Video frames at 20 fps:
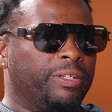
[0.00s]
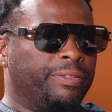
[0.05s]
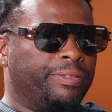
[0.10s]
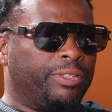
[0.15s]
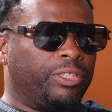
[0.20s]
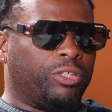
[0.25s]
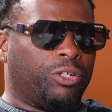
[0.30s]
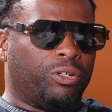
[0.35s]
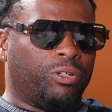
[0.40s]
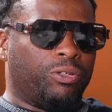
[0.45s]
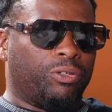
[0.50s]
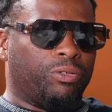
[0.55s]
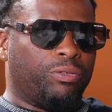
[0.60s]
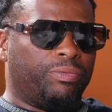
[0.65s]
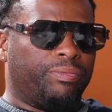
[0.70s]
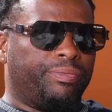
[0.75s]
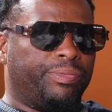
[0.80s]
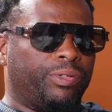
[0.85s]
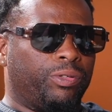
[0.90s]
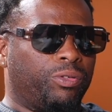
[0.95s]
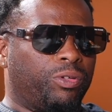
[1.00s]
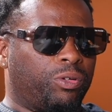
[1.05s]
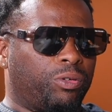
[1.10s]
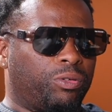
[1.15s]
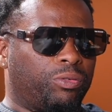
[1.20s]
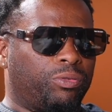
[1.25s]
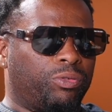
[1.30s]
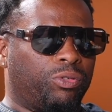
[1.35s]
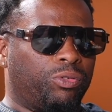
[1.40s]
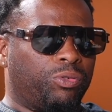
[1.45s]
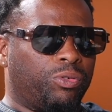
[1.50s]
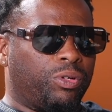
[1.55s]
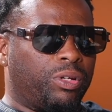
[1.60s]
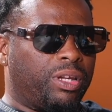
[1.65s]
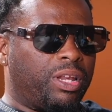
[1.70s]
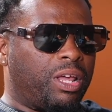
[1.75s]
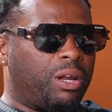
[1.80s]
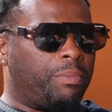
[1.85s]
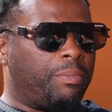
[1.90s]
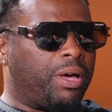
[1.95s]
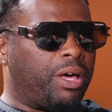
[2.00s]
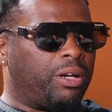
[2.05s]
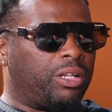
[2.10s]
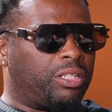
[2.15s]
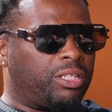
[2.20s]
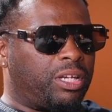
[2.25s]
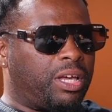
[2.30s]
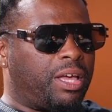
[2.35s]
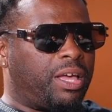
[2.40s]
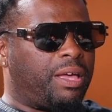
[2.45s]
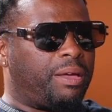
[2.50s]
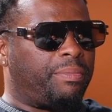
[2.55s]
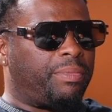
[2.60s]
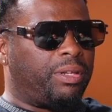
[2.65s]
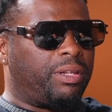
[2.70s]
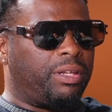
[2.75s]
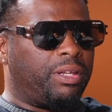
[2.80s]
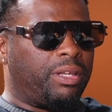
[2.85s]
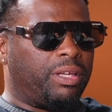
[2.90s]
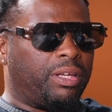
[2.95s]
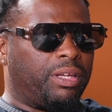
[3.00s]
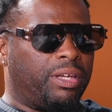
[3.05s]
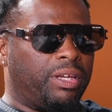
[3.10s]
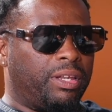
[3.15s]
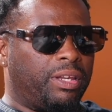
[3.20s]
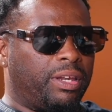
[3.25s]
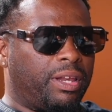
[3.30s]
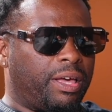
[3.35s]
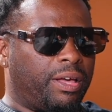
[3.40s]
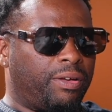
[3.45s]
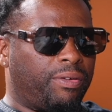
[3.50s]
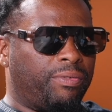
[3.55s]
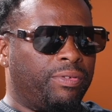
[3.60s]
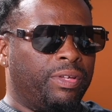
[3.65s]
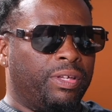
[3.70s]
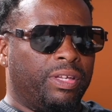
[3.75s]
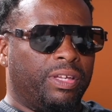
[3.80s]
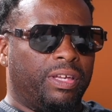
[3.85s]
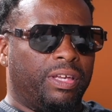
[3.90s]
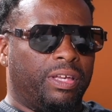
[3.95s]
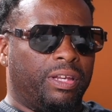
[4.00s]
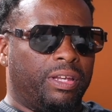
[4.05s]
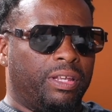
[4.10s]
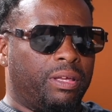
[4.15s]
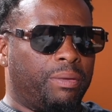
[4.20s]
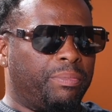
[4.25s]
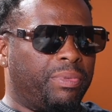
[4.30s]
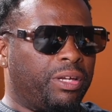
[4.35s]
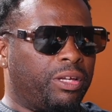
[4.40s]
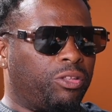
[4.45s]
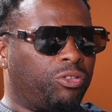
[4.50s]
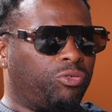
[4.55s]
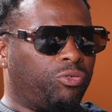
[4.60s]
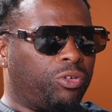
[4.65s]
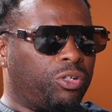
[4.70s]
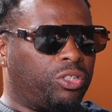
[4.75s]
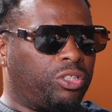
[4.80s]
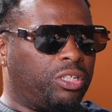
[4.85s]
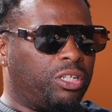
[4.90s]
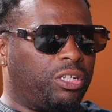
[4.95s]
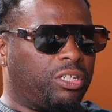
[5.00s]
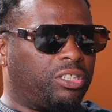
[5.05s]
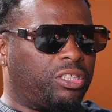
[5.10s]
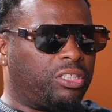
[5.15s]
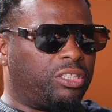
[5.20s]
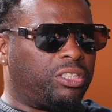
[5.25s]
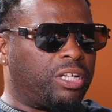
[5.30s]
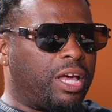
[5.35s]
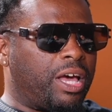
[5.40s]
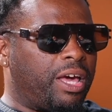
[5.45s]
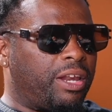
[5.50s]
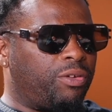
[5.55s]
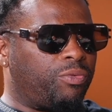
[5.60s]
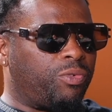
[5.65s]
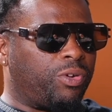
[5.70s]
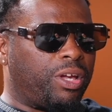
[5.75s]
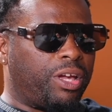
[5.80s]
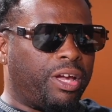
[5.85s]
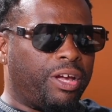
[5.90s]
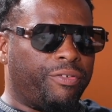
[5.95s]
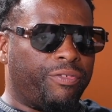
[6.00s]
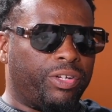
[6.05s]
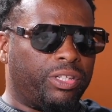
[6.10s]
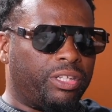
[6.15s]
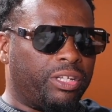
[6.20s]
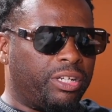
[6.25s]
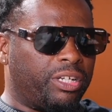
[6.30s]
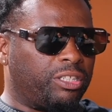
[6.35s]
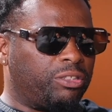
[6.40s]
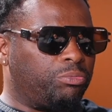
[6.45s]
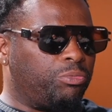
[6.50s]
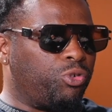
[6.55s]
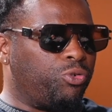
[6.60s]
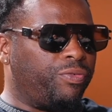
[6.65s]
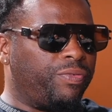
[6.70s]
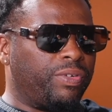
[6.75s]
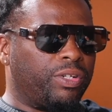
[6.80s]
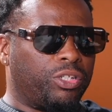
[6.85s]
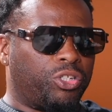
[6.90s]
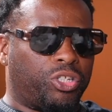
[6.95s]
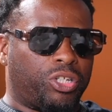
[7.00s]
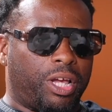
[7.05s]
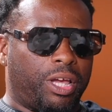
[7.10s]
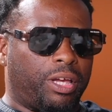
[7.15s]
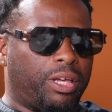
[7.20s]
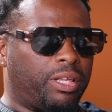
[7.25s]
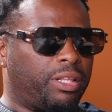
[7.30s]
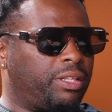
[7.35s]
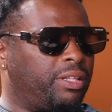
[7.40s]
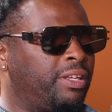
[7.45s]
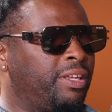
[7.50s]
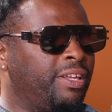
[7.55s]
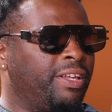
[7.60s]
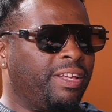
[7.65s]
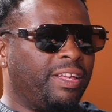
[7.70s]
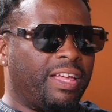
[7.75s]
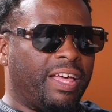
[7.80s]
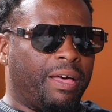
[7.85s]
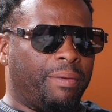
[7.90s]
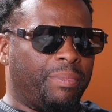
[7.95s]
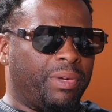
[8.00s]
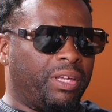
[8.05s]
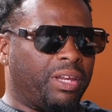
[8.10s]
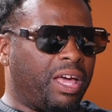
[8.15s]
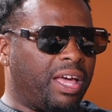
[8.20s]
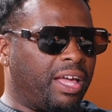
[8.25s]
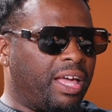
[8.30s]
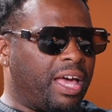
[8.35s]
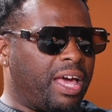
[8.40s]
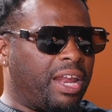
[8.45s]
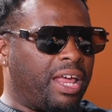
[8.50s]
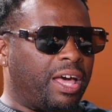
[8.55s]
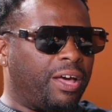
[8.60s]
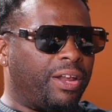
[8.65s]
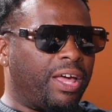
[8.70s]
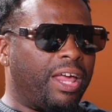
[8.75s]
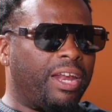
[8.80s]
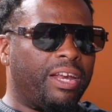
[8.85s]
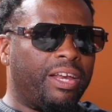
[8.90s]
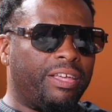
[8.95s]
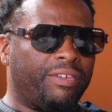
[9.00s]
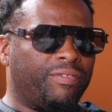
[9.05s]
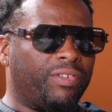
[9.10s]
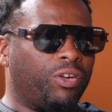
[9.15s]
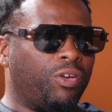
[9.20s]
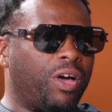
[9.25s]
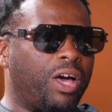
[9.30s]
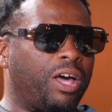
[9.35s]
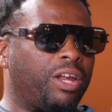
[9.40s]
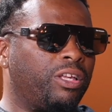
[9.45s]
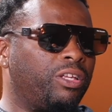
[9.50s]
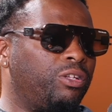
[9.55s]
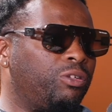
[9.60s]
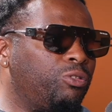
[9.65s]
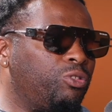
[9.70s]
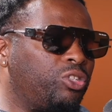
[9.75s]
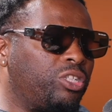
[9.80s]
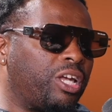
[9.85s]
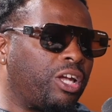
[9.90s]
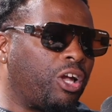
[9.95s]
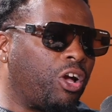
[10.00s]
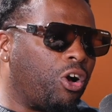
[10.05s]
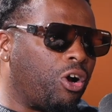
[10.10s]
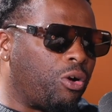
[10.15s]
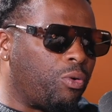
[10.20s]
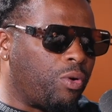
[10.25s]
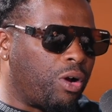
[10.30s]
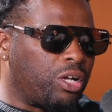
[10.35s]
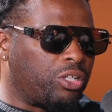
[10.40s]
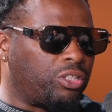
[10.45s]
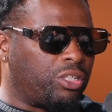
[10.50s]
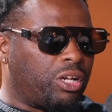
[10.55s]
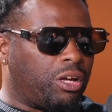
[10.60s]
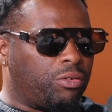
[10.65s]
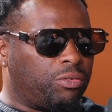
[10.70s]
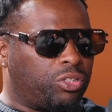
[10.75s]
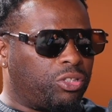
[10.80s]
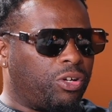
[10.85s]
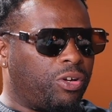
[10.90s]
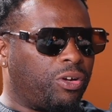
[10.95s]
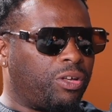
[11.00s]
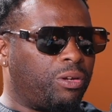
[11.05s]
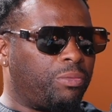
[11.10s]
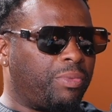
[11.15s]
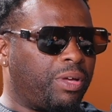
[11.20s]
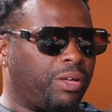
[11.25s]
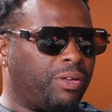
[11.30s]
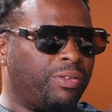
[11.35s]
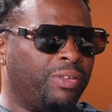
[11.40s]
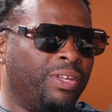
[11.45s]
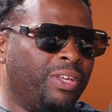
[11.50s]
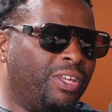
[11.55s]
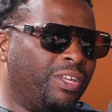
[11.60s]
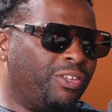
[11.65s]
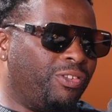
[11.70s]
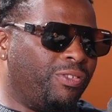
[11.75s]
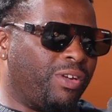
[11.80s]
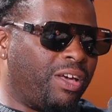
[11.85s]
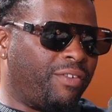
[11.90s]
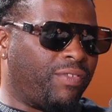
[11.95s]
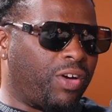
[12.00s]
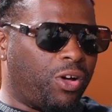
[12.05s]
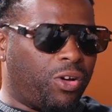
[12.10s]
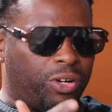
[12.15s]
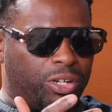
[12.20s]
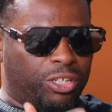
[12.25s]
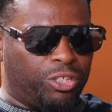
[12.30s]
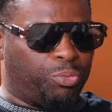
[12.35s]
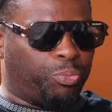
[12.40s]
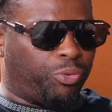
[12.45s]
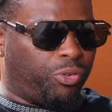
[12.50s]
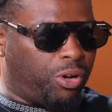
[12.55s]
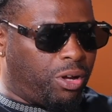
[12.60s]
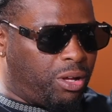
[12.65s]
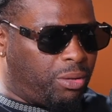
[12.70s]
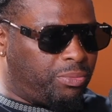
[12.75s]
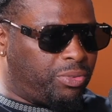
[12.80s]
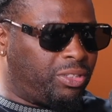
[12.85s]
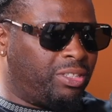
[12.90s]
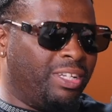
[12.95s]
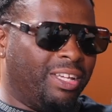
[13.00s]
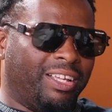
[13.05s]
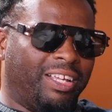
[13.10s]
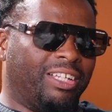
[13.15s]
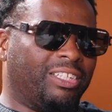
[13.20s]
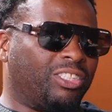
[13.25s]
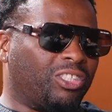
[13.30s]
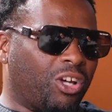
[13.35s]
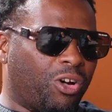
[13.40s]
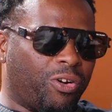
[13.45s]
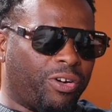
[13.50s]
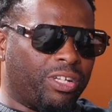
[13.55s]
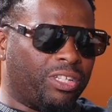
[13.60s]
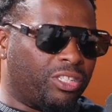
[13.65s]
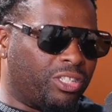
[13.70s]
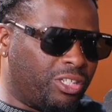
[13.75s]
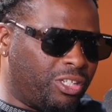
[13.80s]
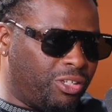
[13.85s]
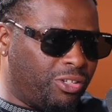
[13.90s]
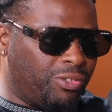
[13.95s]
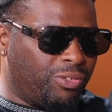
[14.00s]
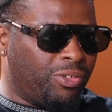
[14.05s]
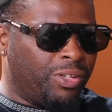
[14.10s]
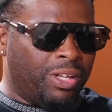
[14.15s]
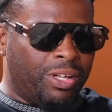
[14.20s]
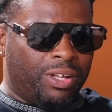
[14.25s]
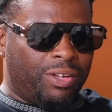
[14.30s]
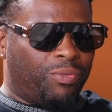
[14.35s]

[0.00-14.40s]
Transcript: So, you know, doing that amount of time and then getting out and then being thrust into society where everything's moving and shaking. I mean, I got out. I didn't even know how to use that car wash that I was talking about. You have all these prompts. It's talking to you.